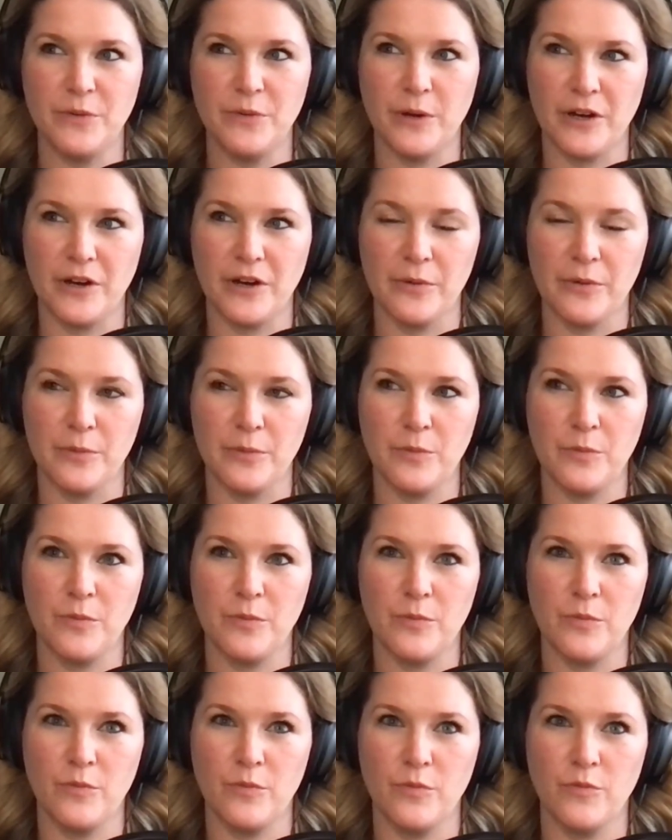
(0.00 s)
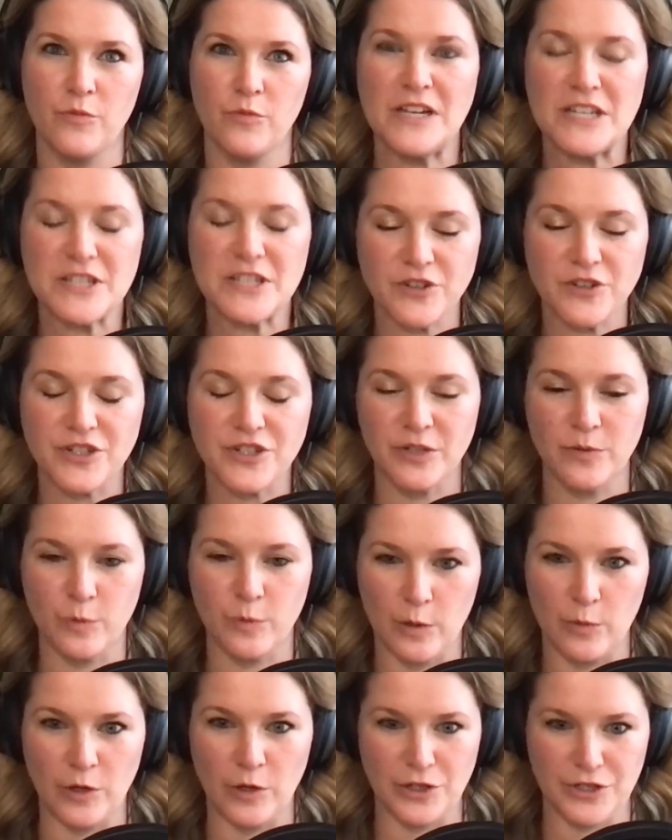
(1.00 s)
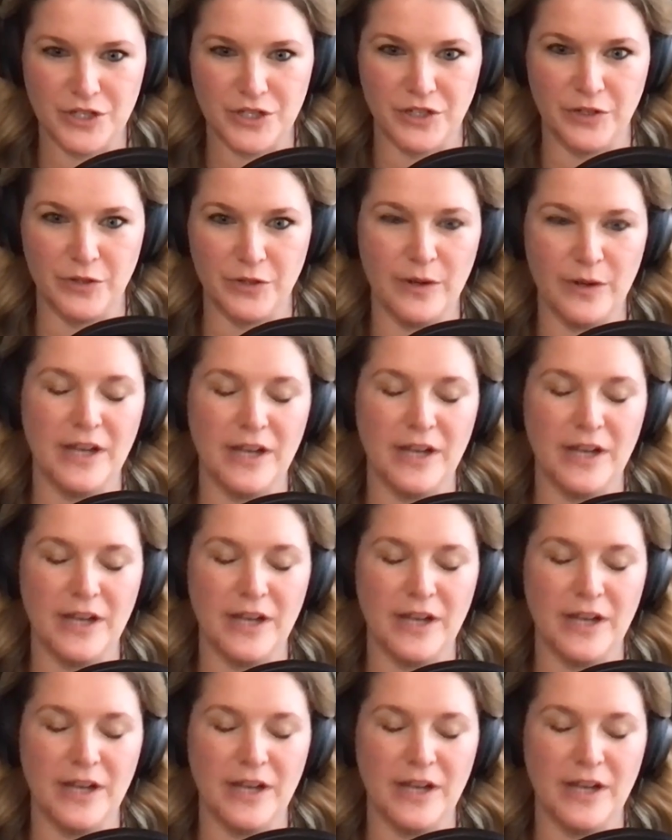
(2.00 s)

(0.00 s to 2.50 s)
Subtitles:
were researching World War II,